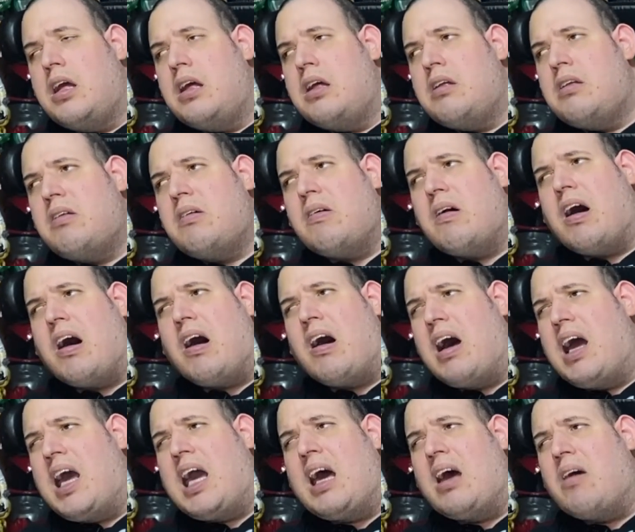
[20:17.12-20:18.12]
So
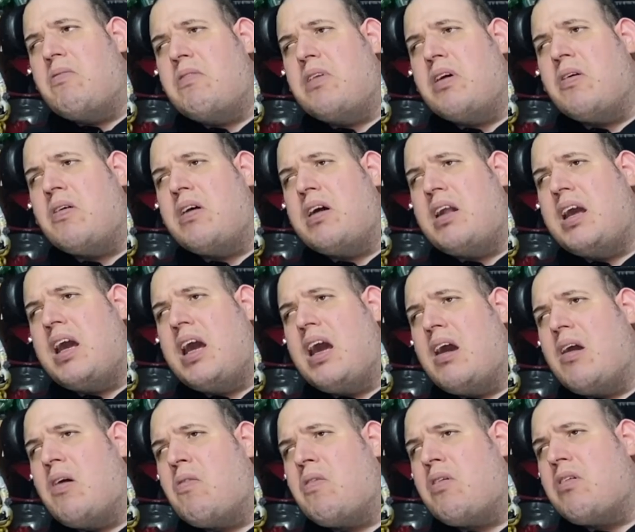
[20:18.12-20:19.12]
I have no
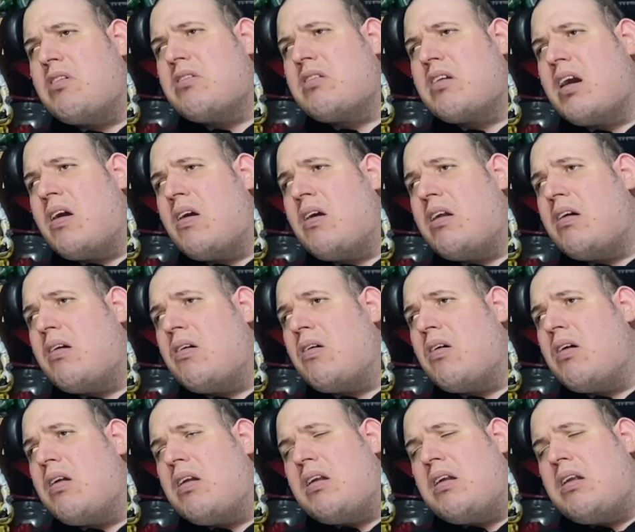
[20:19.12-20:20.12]
idea what's going
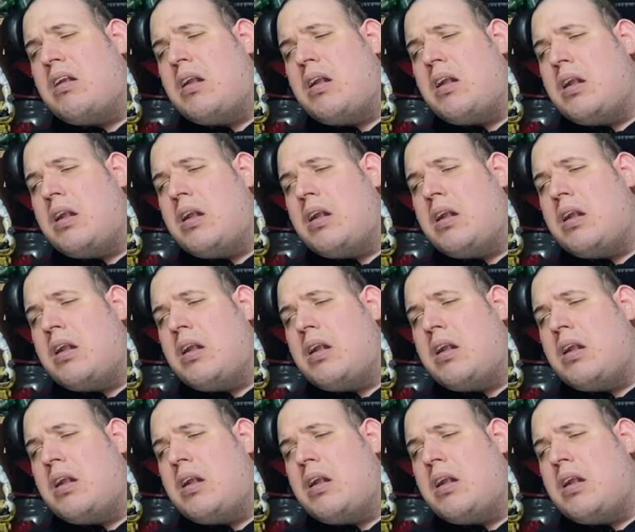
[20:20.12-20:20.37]
on